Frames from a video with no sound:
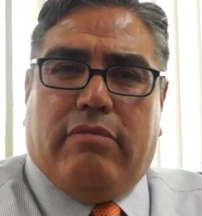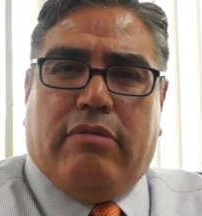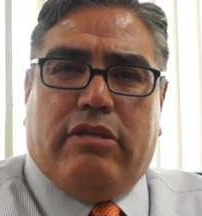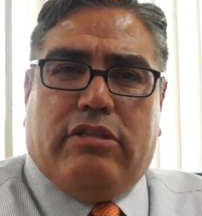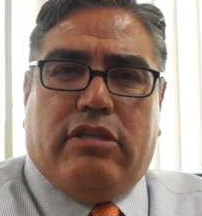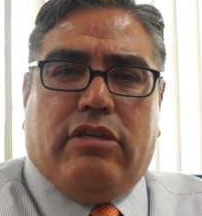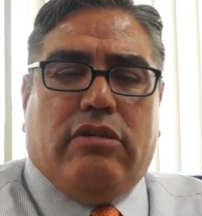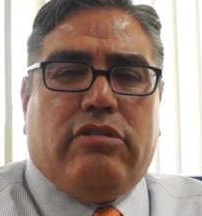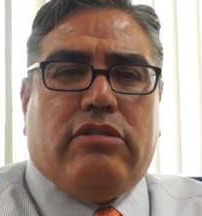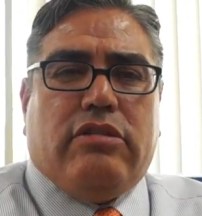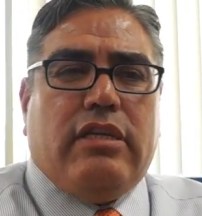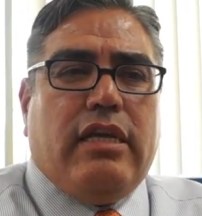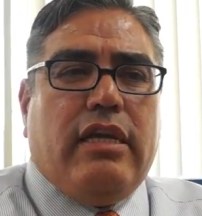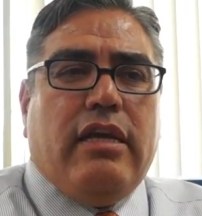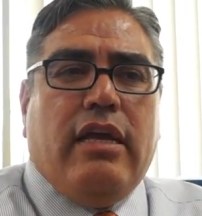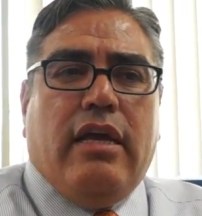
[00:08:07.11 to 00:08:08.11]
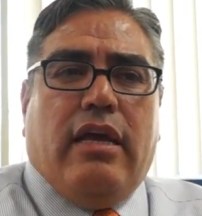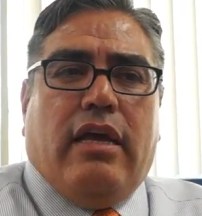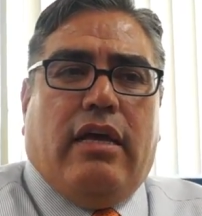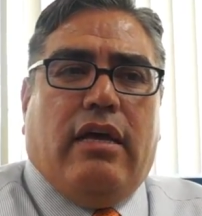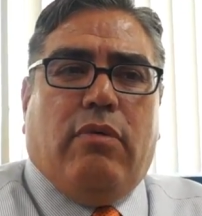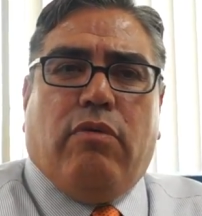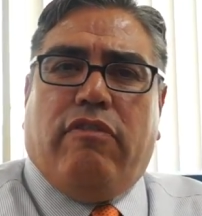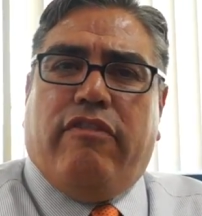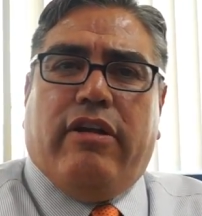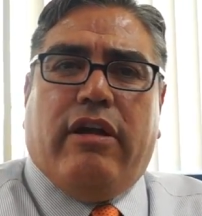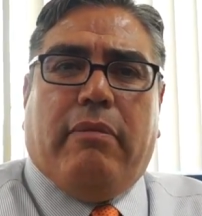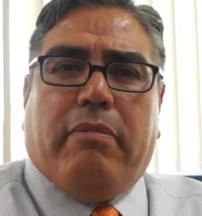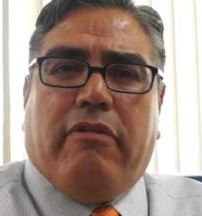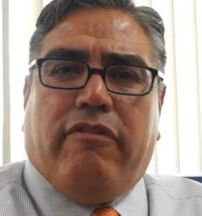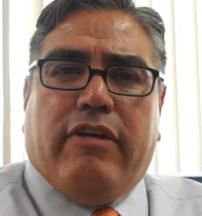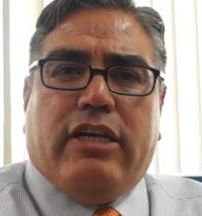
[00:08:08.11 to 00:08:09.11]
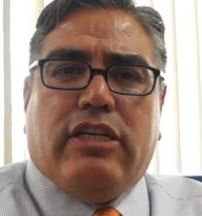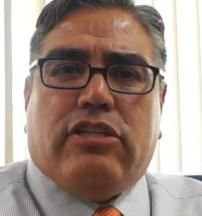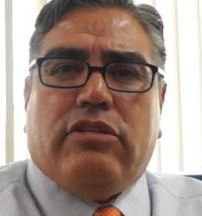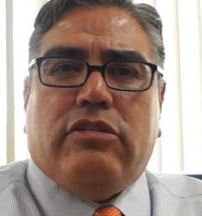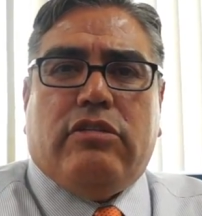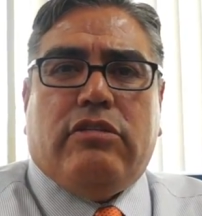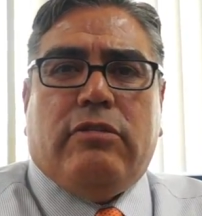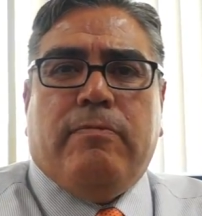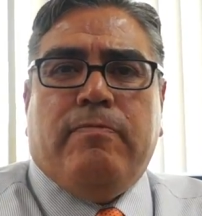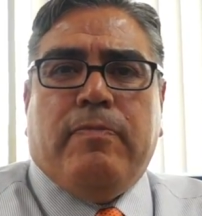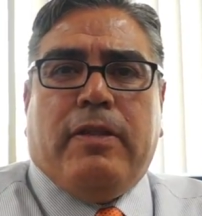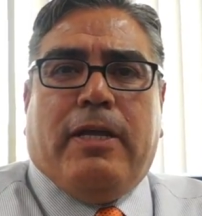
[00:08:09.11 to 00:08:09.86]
went to go see were very professional.